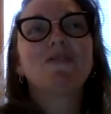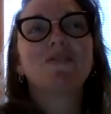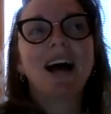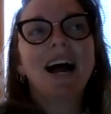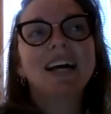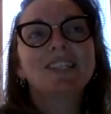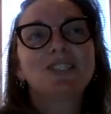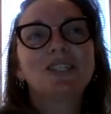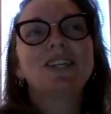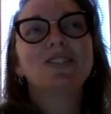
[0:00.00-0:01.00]

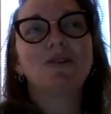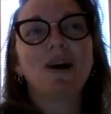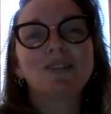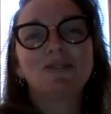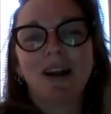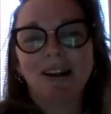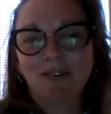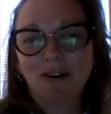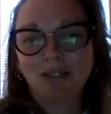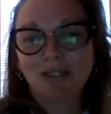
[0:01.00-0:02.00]
flash truck
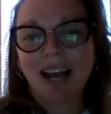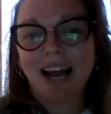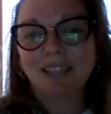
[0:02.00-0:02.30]
drivers